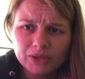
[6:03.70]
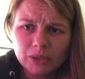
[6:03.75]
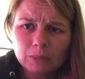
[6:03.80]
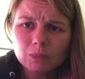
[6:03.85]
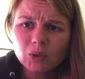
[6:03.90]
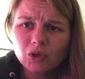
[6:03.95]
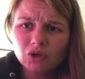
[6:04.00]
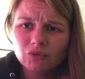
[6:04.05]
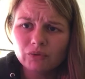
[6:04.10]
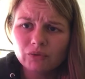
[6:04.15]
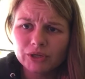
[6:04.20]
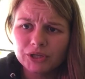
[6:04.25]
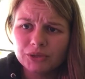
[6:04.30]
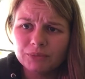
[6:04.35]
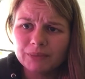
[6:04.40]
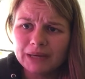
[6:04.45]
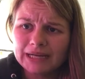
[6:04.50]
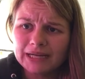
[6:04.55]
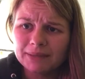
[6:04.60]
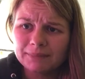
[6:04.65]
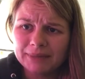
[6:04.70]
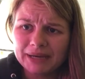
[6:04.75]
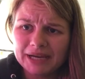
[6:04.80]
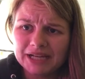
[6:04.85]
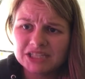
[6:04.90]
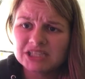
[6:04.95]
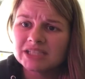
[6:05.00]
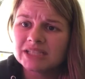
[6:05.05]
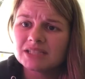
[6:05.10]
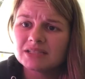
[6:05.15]
More of what you might
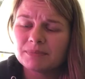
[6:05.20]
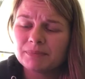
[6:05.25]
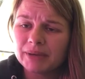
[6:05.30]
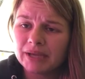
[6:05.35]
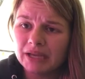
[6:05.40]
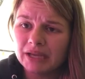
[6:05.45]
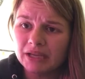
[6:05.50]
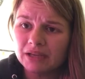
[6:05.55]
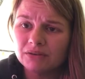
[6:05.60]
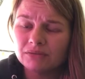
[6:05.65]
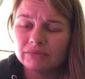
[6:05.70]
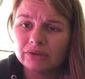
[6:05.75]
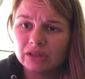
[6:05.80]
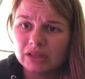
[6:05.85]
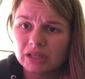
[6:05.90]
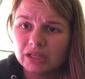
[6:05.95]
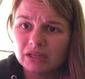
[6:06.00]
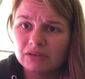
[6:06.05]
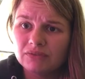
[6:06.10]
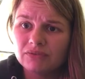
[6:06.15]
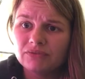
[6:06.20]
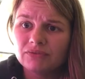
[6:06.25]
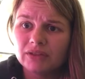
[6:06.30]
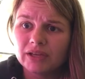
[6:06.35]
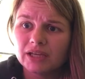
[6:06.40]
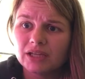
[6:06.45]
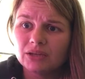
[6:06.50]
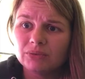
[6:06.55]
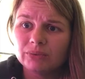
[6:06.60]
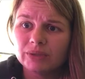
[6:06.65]
imagine as a pain relief
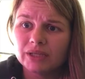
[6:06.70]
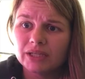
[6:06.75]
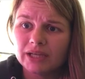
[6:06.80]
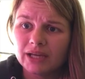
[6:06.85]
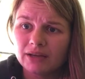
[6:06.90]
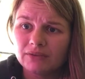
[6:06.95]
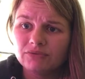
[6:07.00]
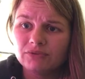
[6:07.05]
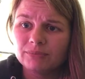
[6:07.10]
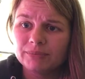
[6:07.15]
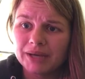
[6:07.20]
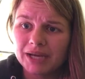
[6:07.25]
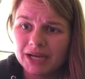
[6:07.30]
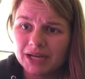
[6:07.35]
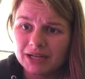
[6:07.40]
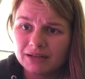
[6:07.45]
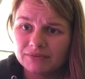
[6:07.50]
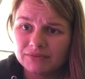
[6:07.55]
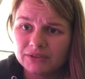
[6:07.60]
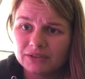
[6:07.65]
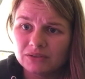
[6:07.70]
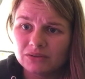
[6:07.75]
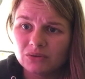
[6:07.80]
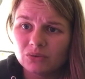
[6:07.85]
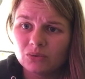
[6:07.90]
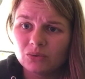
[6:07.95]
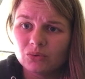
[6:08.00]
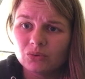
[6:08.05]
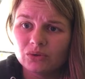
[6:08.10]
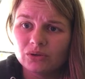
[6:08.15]
like you would get from Advil
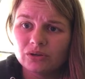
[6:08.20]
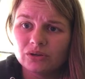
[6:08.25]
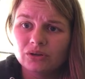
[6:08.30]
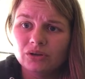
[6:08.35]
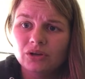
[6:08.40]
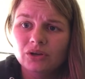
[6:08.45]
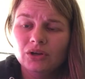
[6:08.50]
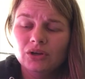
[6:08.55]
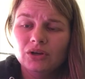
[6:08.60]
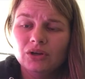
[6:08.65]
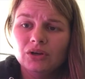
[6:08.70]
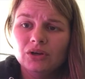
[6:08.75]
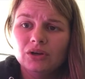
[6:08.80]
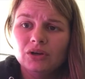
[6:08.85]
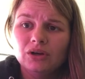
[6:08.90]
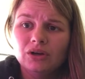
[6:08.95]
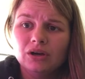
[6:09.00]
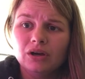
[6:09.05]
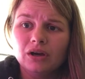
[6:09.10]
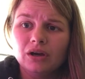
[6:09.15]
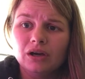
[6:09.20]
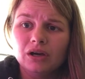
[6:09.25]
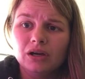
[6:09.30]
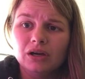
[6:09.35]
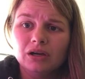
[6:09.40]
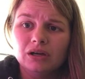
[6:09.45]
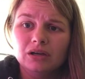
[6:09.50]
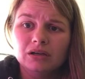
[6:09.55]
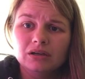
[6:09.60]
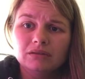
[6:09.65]
or
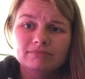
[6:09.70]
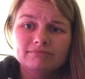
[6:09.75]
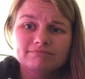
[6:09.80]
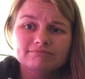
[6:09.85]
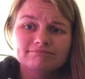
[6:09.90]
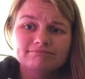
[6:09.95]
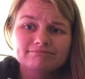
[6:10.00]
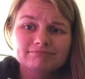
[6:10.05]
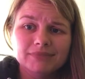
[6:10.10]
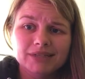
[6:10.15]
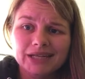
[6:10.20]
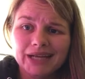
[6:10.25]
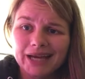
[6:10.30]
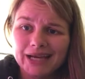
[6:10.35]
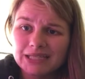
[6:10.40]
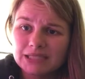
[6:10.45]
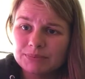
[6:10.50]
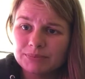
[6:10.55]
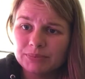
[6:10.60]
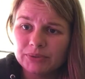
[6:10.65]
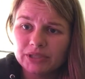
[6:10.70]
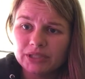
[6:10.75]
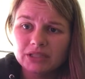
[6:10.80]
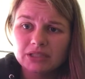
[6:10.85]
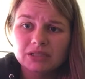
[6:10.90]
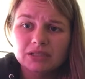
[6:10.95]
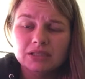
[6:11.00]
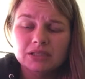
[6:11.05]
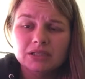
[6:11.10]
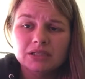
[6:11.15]
an aspirin.
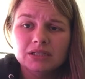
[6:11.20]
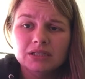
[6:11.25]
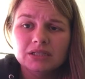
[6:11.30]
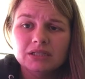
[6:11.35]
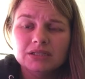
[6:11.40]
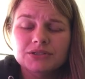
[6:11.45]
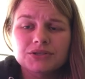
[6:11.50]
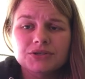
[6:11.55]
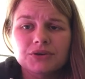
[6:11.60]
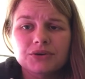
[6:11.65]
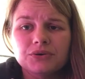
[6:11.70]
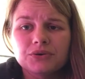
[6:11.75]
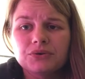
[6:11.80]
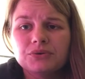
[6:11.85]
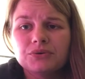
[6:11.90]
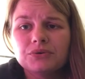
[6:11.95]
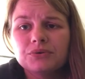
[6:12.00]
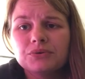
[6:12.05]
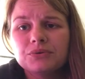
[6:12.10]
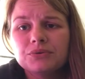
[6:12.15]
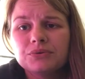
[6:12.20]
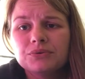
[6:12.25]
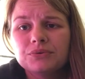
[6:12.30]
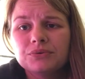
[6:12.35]
So